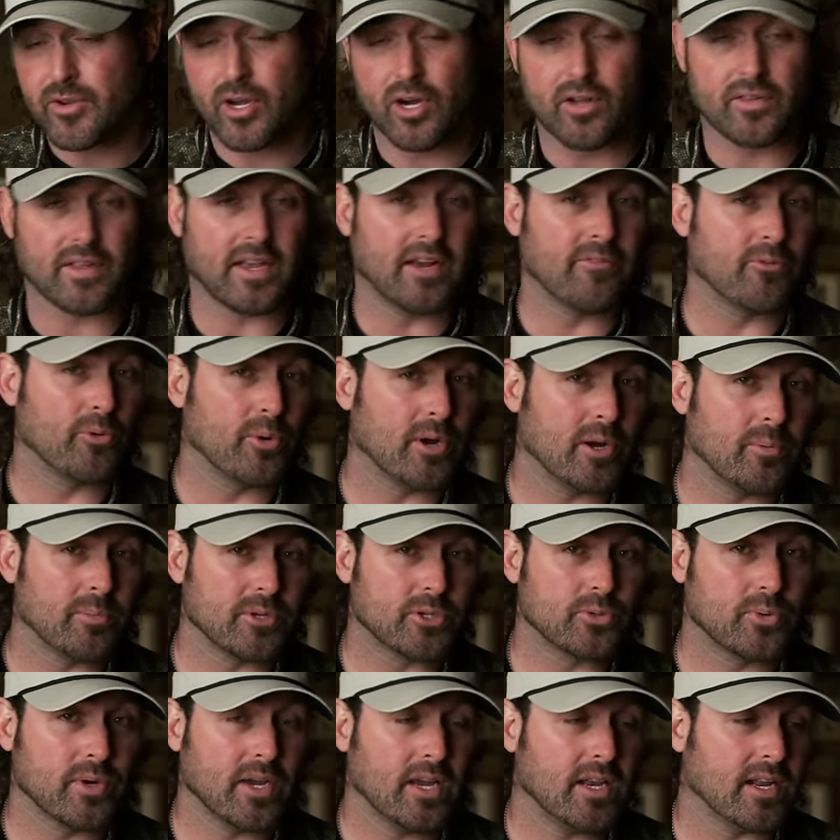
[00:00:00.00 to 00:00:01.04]
I've called everywhere in
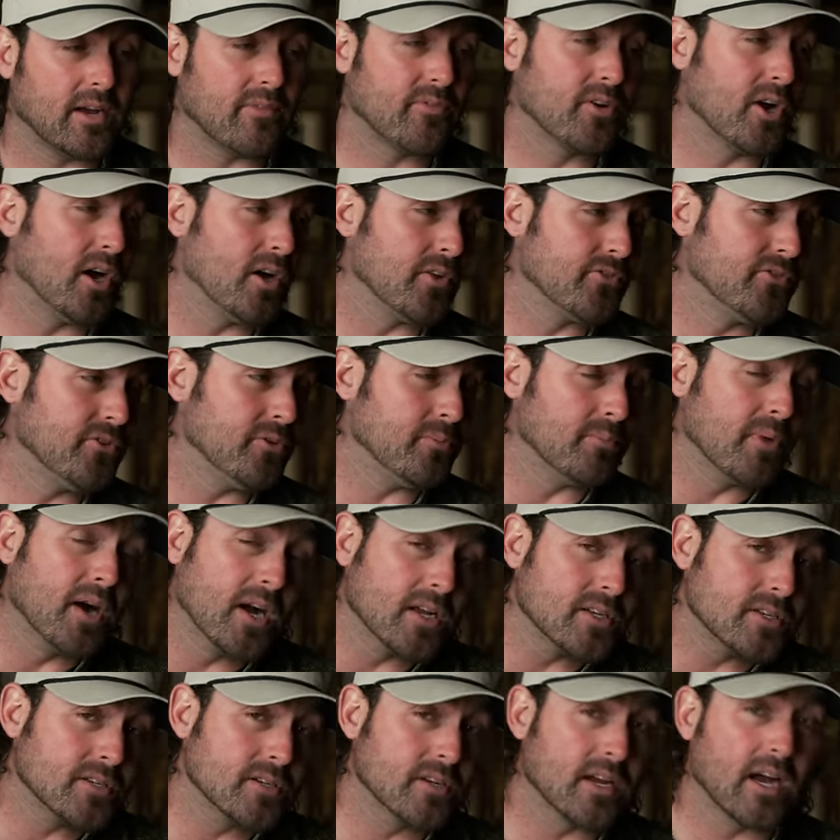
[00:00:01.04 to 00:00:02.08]
between. I've called too
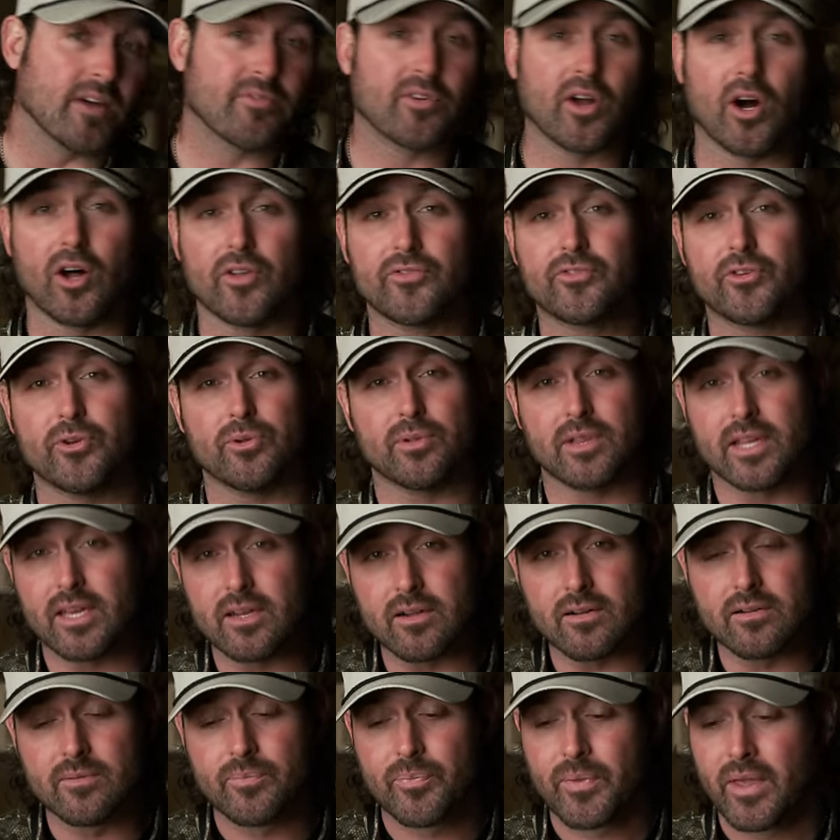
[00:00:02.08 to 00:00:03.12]
much. I've called too
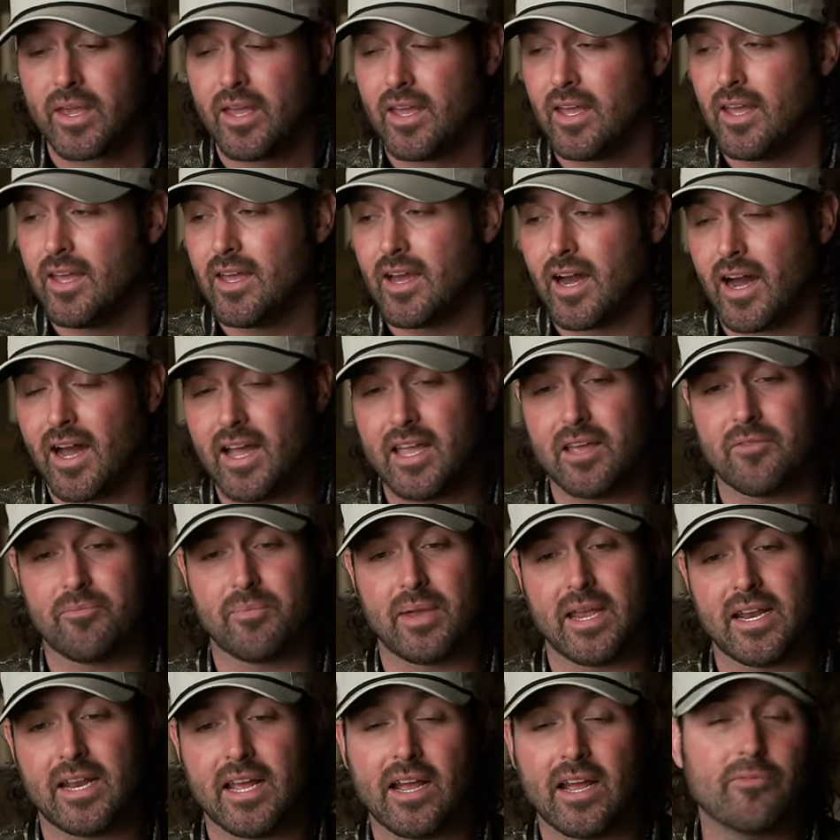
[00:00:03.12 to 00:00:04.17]
little. I have
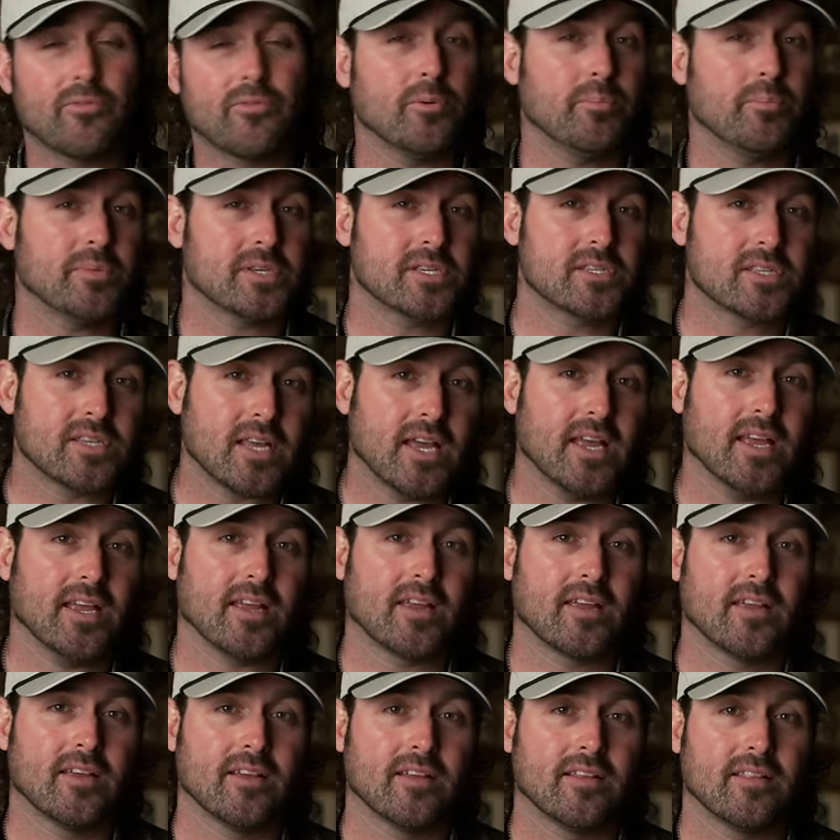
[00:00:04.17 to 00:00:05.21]
made every
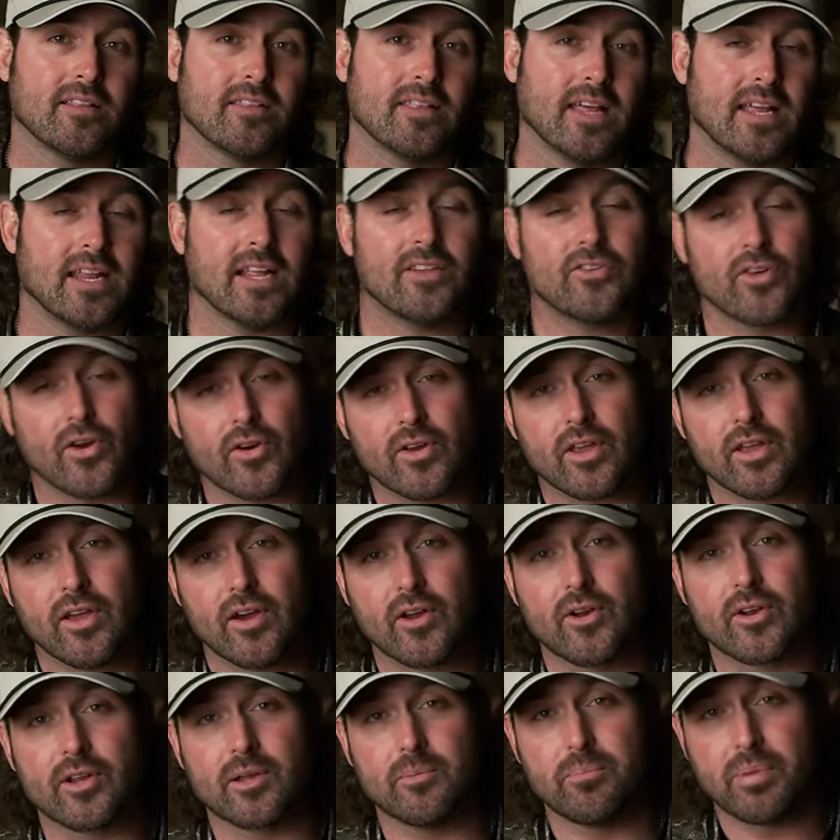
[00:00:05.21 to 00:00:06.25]
mistake that a turkey
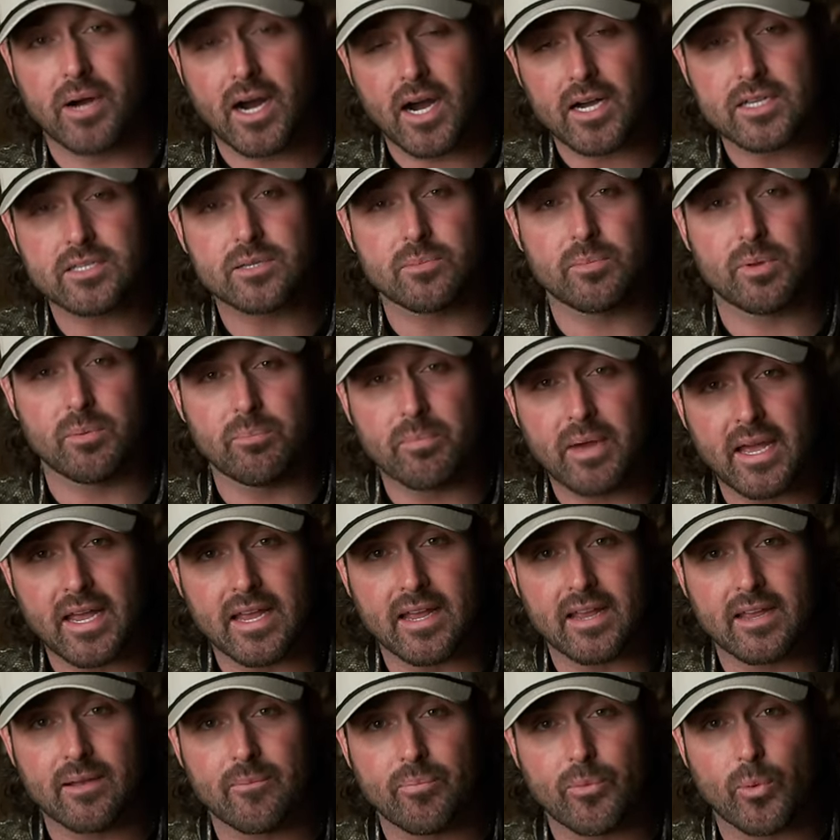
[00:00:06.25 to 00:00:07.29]
hunter could possibly
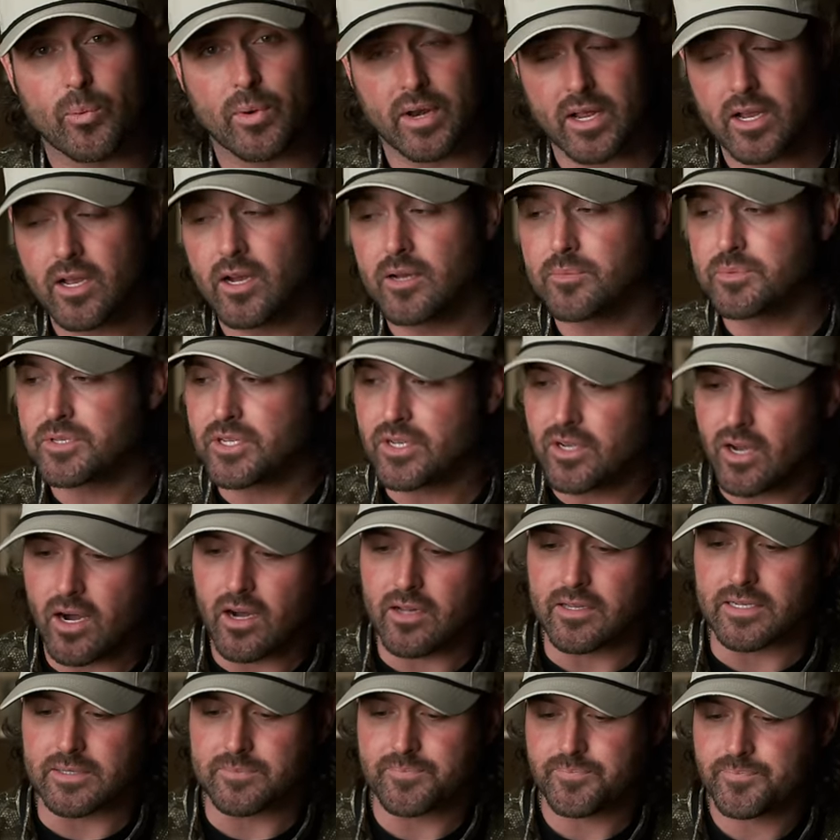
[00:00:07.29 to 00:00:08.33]
make when it comes to
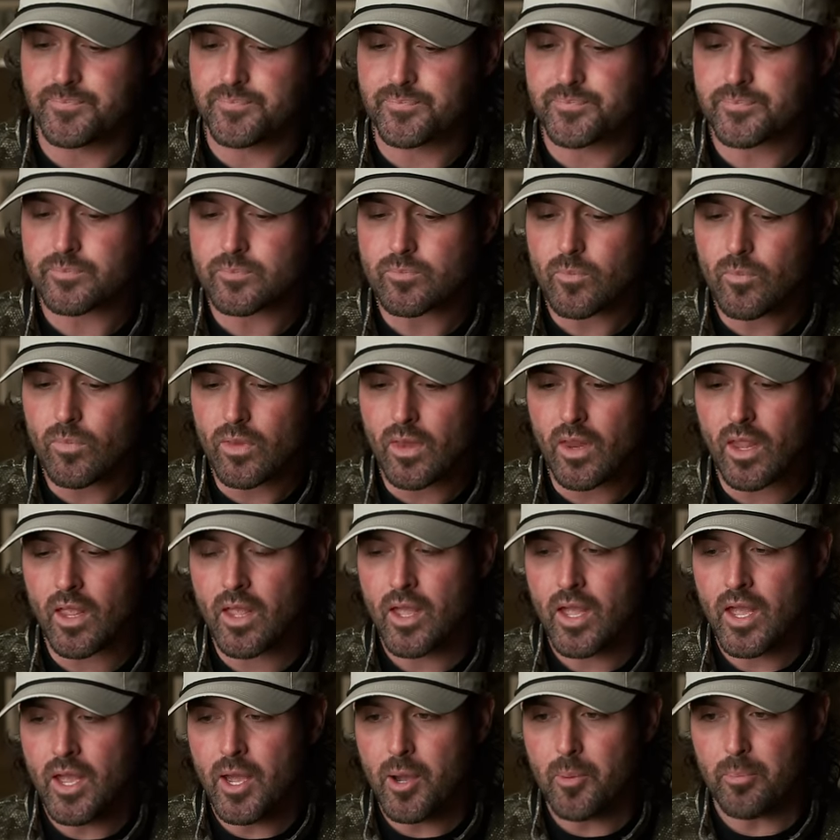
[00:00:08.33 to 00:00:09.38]
calling.
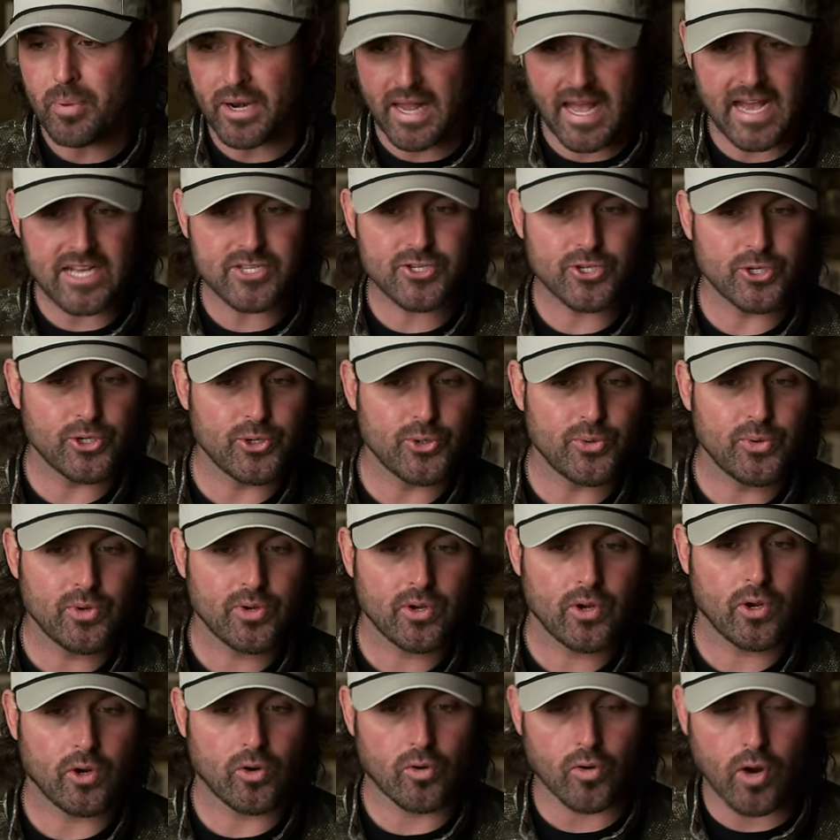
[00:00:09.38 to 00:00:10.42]
But as
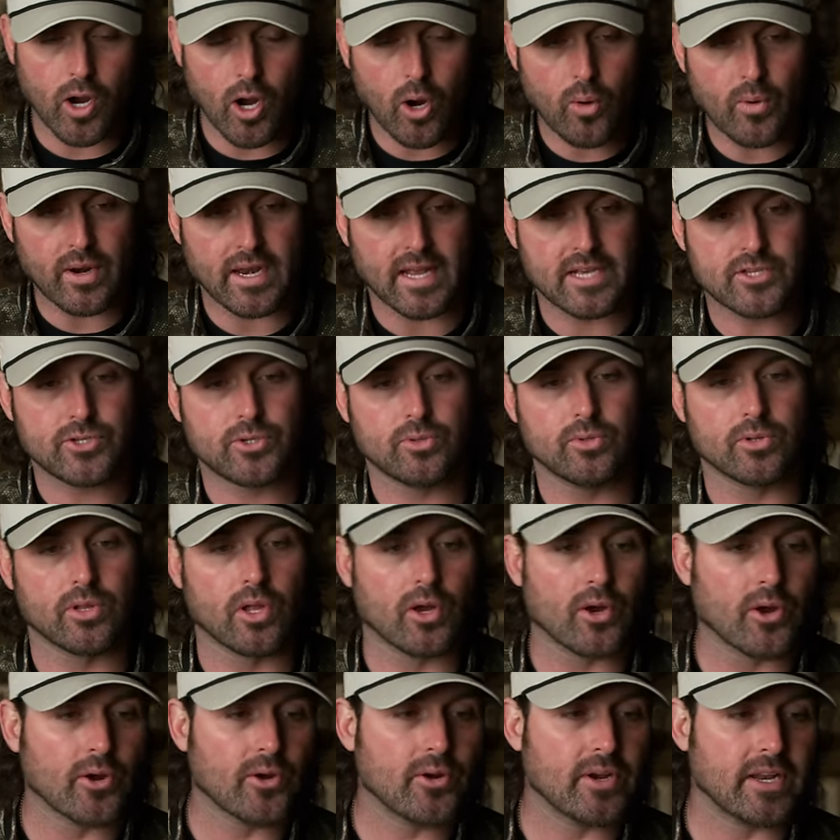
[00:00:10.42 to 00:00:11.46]
you grow and as you
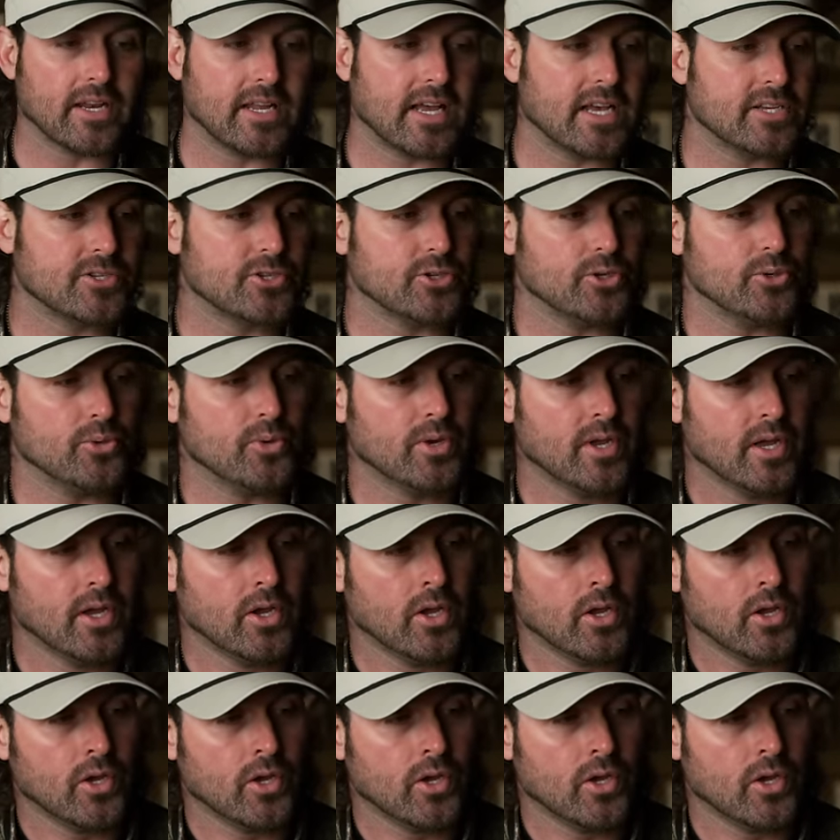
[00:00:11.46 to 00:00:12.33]
learn and as you